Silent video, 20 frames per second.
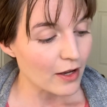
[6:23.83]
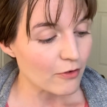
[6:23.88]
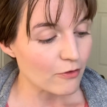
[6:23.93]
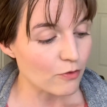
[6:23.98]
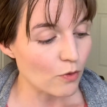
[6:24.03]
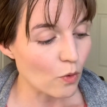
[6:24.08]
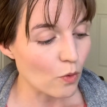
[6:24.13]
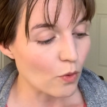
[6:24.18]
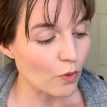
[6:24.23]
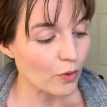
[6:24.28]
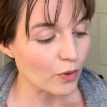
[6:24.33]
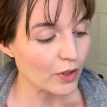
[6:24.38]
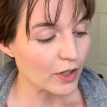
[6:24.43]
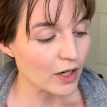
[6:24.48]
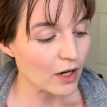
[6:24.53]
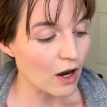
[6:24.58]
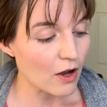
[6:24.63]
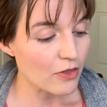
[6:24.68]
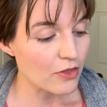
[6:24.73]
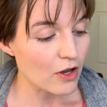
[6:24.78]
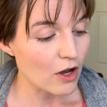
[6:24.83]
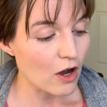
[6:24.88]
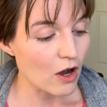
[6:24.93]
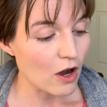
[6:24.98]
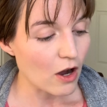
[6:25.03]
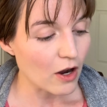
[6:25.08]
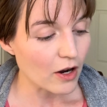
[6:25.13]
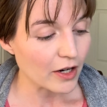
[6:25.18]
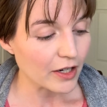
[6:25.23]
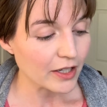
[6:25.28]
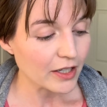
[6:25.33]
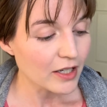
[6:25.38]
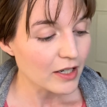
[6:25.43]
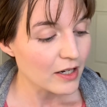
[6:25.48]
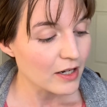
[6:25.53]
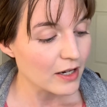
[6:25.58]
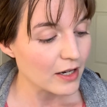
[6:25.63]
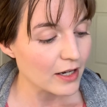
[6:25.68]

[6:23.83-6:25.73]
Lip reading: For the R,